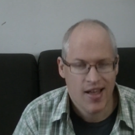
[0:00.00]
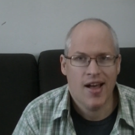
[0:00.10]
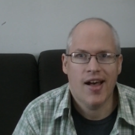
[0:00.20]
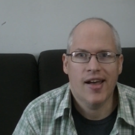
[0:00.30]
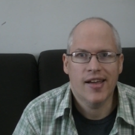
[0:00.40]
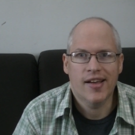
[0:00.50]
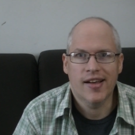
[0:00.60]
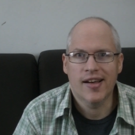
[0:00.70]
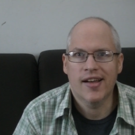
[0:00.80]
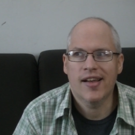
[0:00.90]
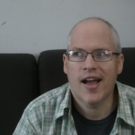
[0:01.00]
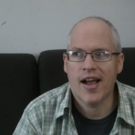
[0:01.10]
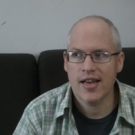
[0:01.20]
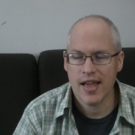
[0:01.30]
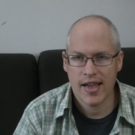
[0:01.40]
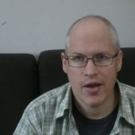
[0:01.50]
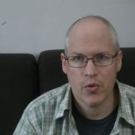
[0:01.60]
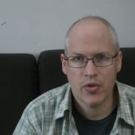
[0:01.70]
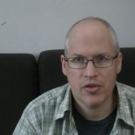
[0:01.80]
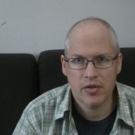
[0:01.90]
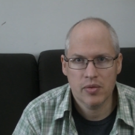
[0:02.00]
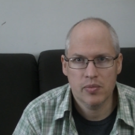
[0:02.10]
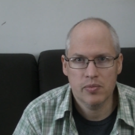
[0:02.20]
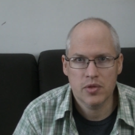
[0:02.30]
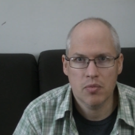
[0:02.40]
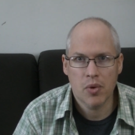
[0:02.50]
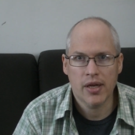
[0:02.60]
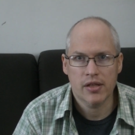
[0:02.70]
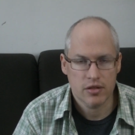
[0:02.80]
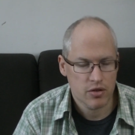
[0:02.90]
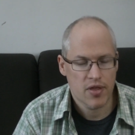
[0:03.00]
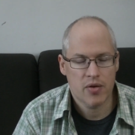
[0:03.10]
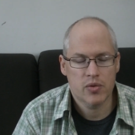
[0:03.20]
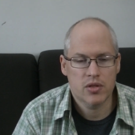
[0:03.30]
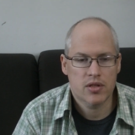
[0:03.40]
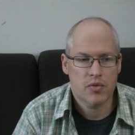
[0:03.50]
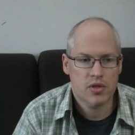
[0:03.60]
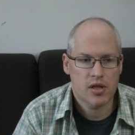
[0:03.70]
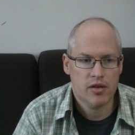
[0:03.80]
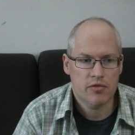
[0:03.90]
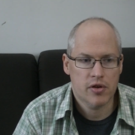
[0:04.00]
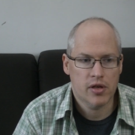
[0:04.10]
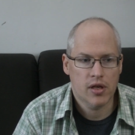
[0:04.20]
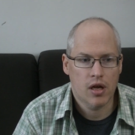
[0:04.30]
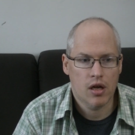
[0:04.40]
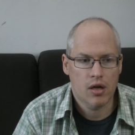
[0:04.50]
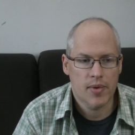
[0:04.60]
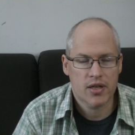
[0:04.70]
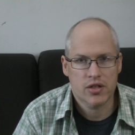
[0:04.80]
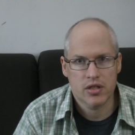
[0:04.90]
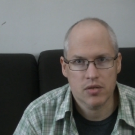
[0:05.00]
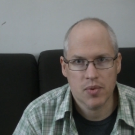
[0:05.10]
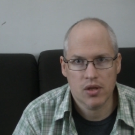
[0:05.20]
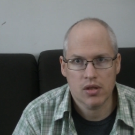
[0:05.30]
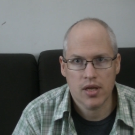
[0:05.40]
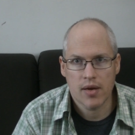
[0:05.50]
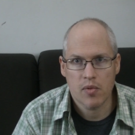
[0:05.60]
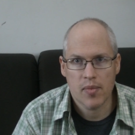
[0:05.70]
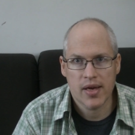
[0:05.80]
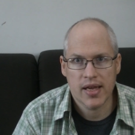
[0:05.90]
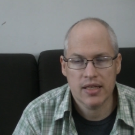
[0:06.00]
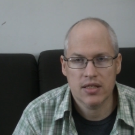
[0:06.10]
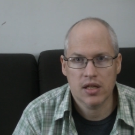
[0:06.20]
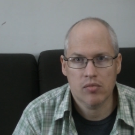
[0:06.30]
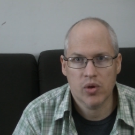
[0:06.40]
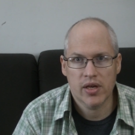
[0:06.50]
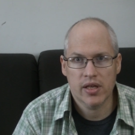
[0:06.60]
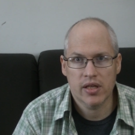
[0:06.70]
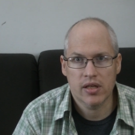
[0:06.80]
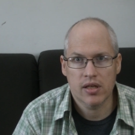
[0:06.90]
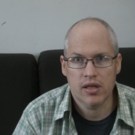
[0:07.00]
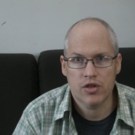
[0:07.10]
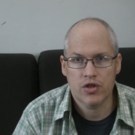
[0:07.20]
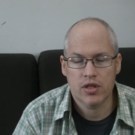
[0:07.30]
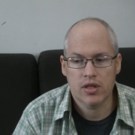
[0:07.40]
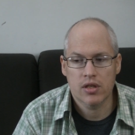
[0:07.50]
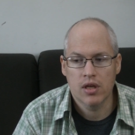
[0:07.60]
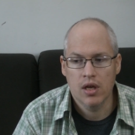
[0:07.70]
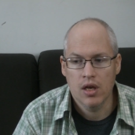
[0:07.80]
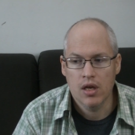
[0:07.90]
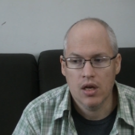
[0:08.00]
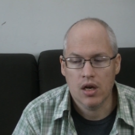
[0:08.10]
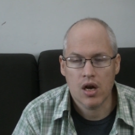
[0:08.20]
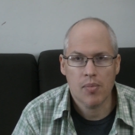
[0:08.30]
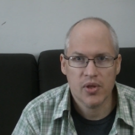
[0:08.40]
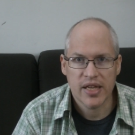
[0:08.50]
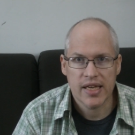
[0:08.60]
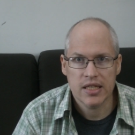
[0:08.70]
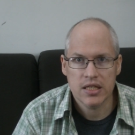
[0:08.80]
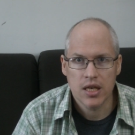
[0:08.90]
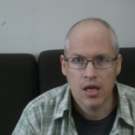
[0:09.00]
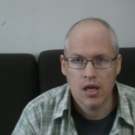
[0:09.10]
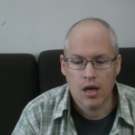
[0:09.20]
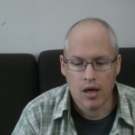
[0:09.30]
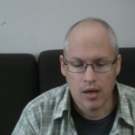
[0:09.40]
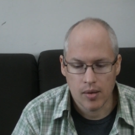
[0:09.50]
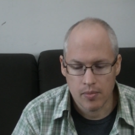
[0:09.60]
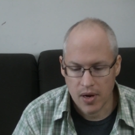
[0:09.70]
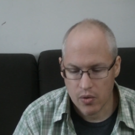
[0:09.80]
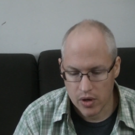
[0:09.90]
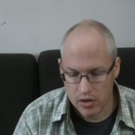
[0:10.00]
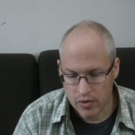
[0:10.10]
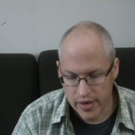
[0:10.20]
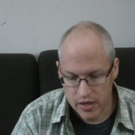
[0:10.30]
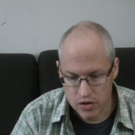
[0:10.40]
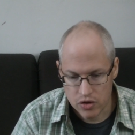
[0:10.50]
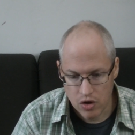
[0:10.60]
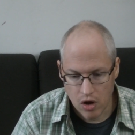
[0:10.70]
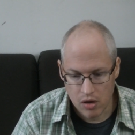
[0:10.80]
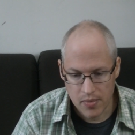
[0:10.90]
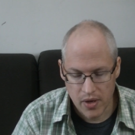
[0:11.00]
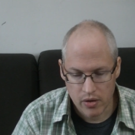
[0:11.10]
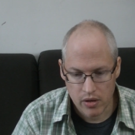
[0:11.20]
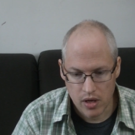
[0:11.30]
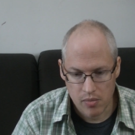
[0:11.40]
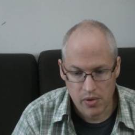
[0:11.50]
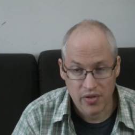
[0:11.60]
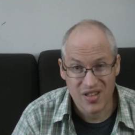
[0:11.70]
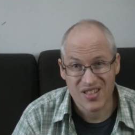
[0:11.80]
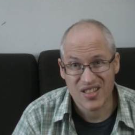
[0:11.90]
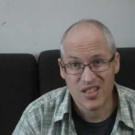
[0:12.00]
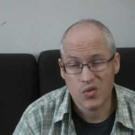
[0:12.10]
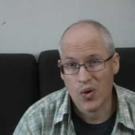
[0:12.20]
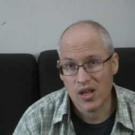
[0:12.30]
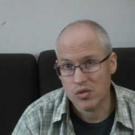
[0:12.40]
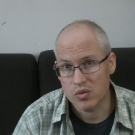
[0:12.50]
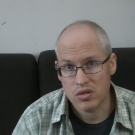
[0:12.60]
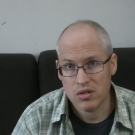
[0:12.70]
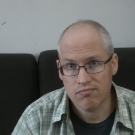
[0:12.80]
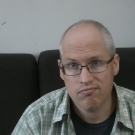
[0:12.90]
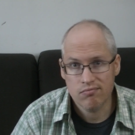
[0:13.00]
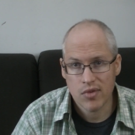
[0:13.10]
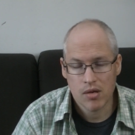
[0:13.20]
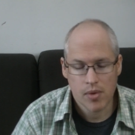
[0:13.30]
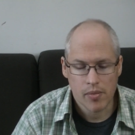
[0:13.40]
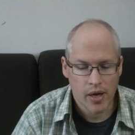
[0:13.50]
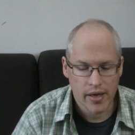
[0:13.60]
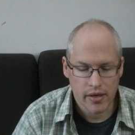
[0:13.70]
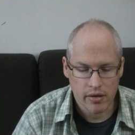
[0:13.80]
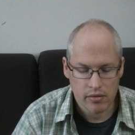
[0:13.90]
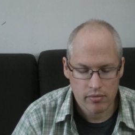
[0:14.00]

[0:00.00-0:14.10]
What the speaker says: I got to hang out with some buddies, so that was a lot of fun. I'm actually going to spend a little time with my dad celebrating in just a couple days. But I wanted to go ahead and just talk about a couple of these things while it was on my mind, and